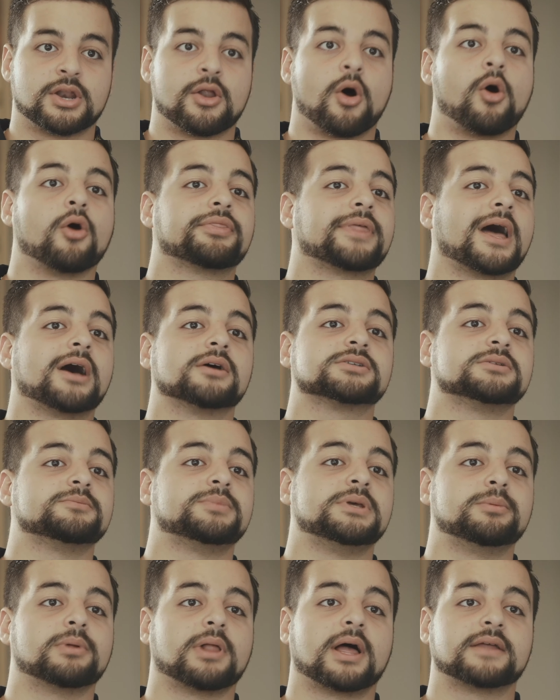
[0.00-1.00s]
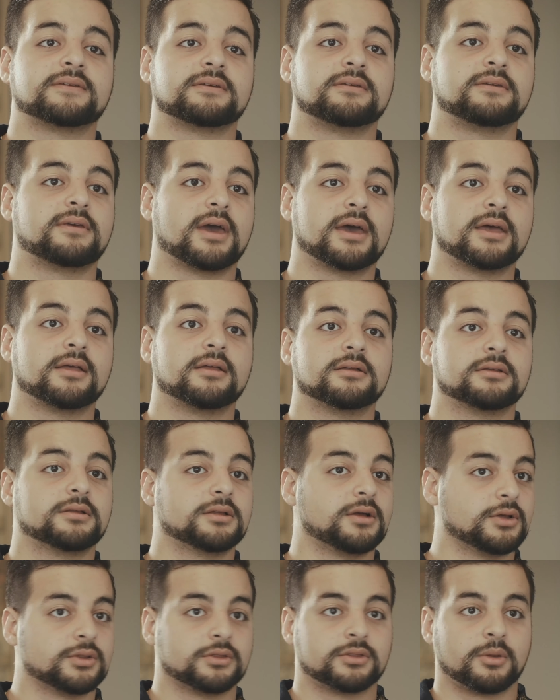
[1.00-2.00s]
and all 1,000 people had to get
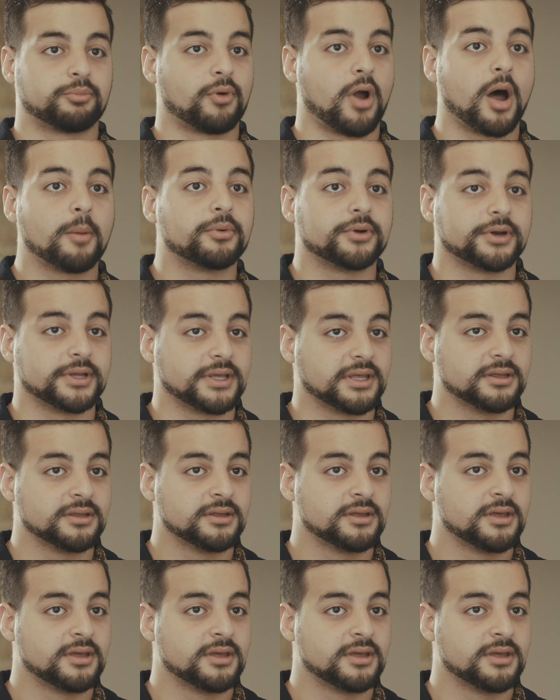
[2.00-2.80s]
the property.